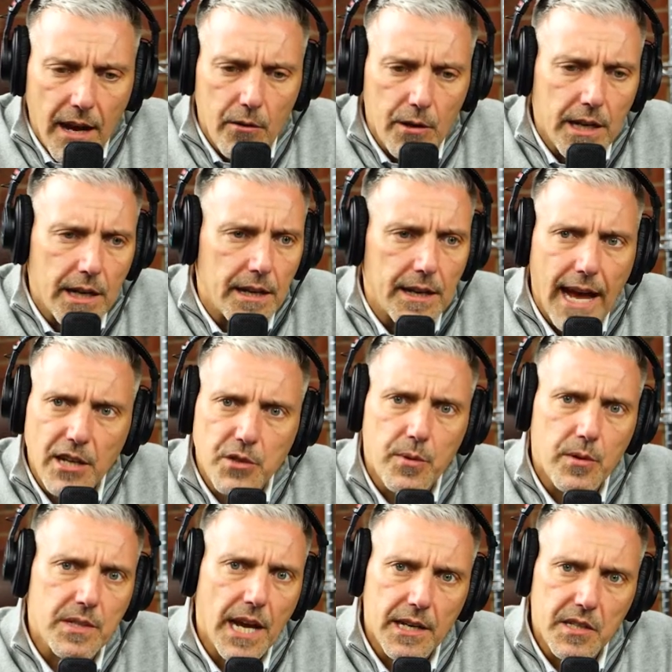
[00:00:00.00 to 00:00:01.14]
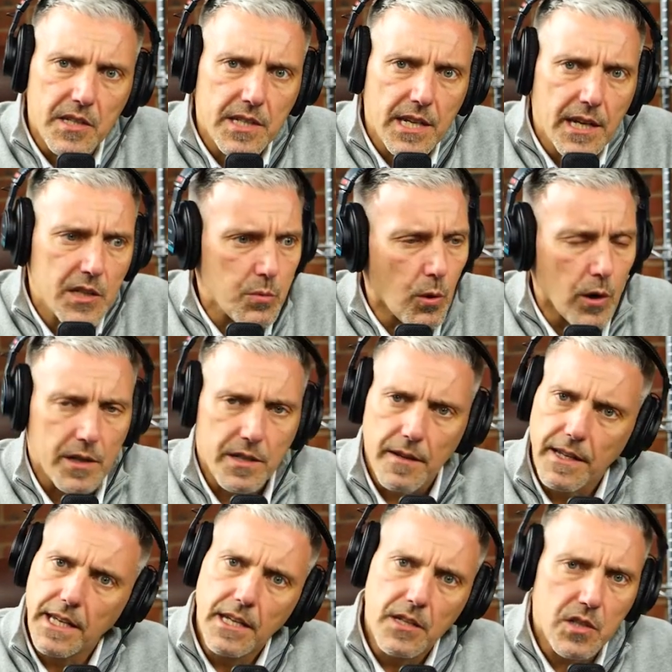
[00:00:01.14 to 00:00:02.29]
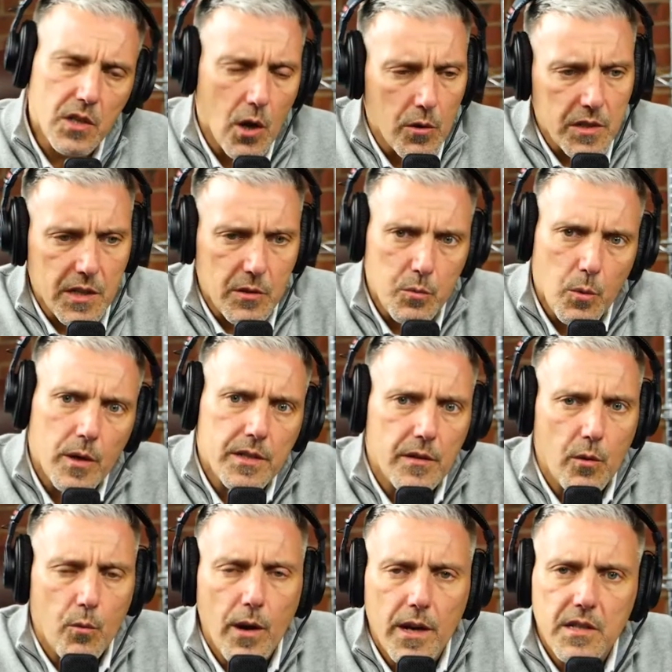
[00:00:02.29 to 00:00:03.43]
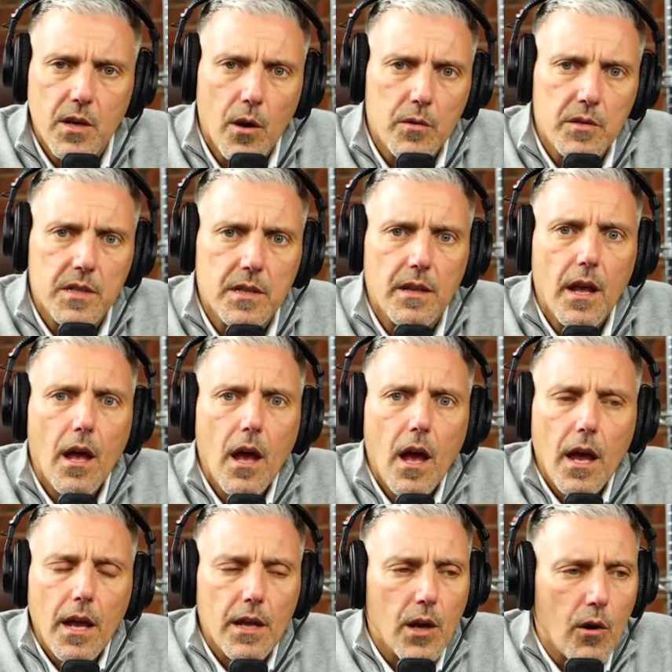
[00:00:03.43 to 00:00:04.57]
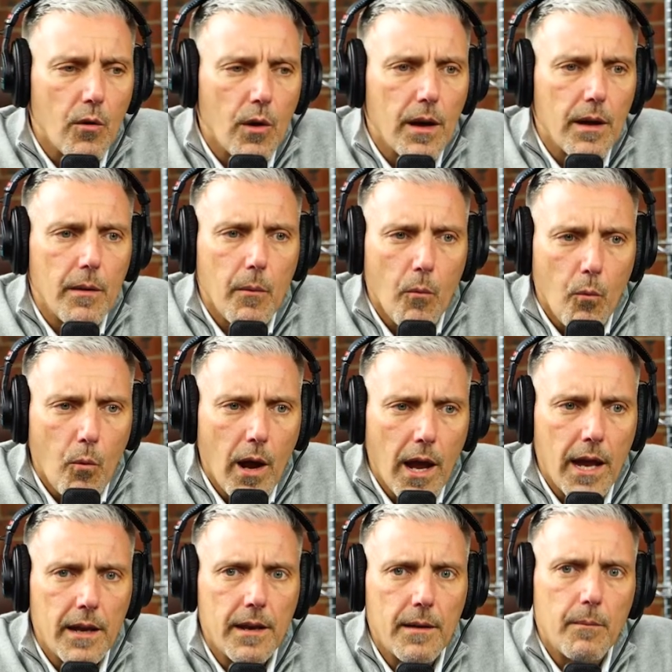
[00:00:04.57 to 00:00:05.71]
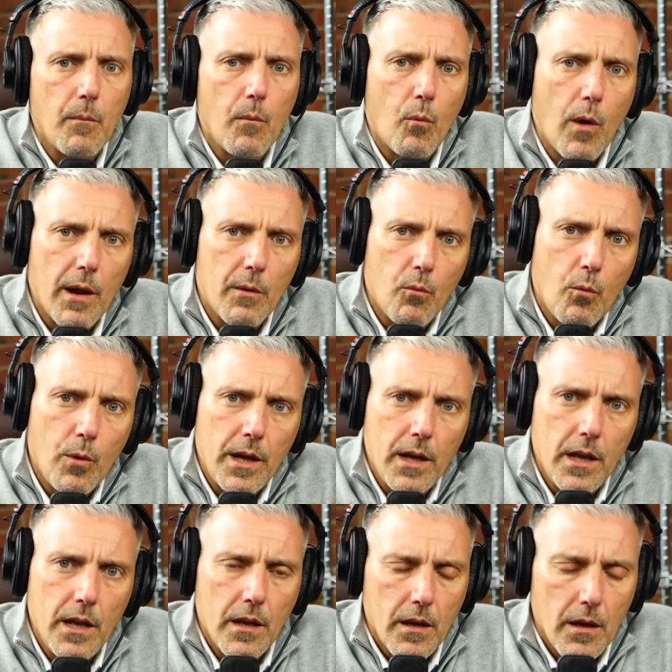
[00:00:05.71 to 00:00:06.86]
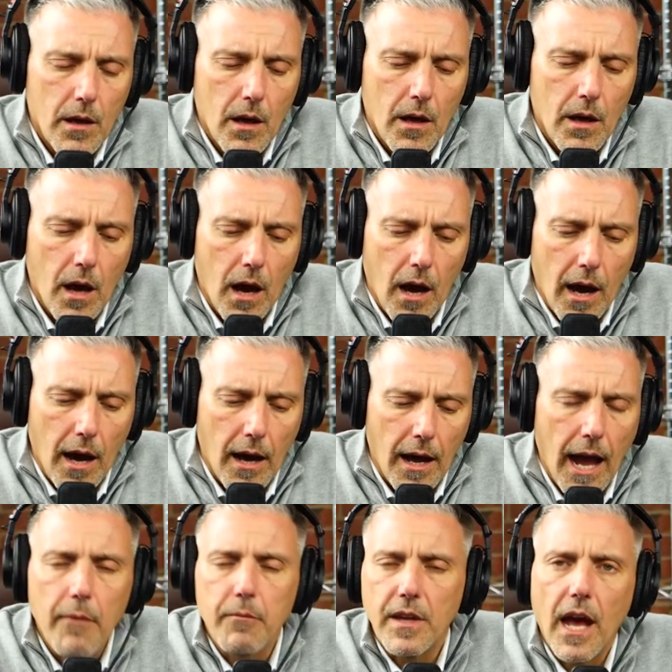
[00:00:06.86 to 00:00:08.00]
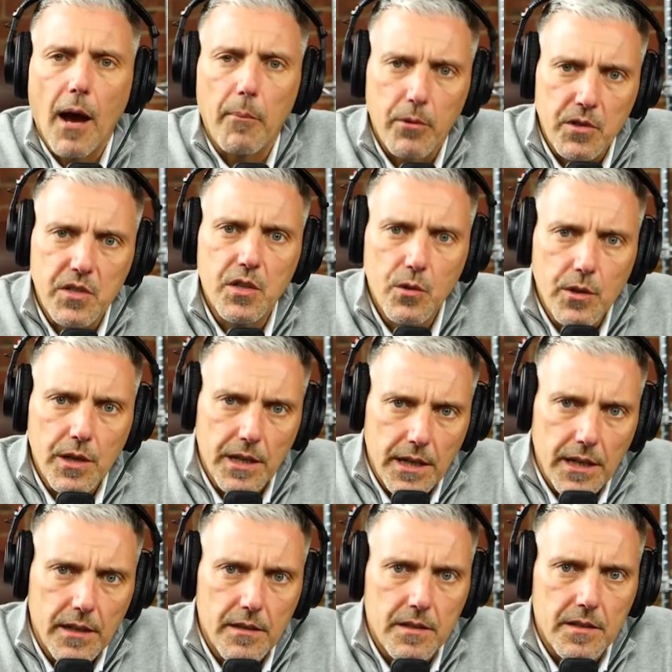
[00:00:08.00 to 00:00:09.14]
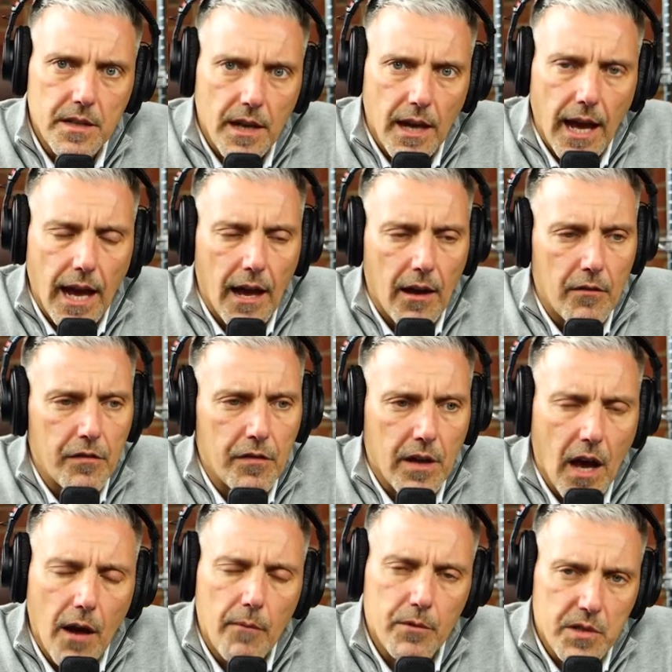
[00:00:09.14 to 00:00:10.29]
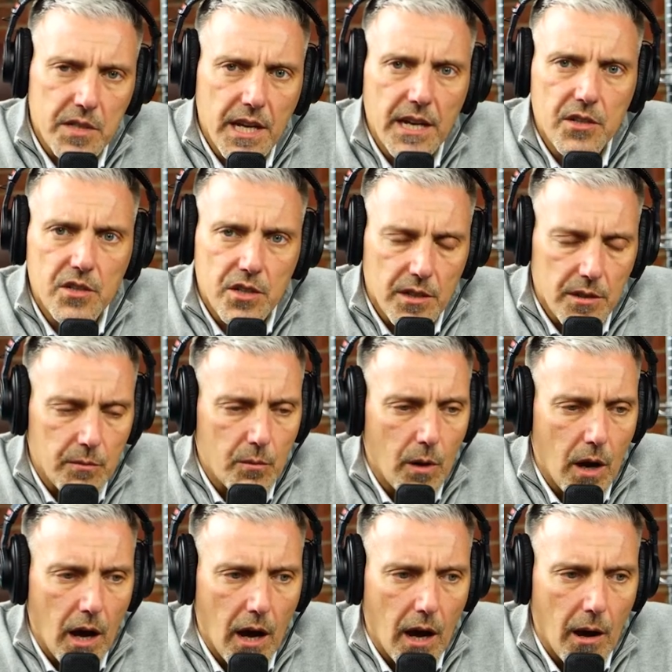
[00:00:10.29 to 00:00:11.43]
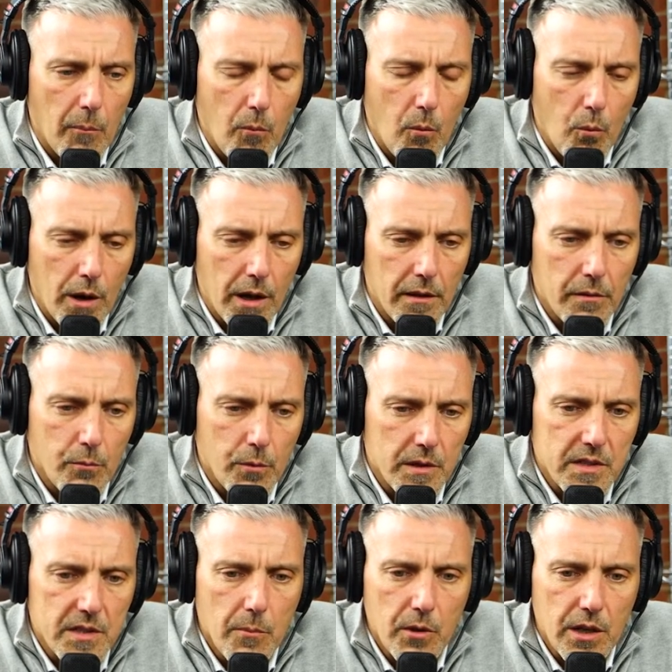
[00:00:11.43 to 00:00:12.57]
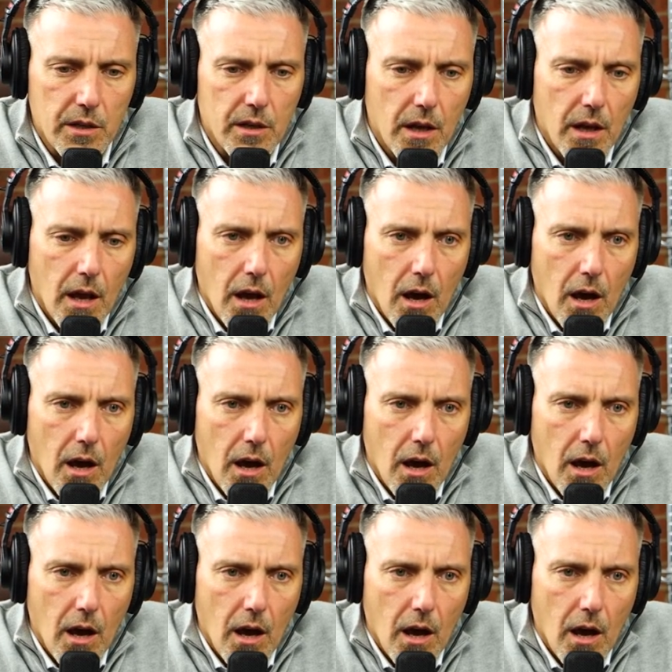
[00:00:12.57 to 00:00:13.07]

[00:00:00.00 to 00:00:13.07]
down in Nashville, Tennessee. He's worked on the East Coast, he's worked on the West Coast. And, you know, when when we uh, have the opportunity to have conversation um, with with somebody